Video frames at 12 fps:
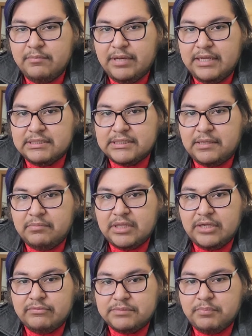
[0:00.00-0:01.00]
but
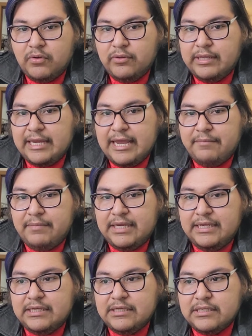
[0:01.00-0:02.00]
something was pulling at
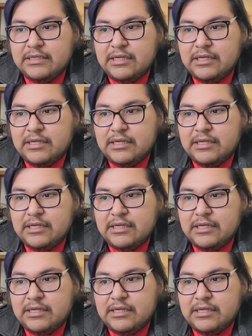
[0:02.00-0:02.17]
me,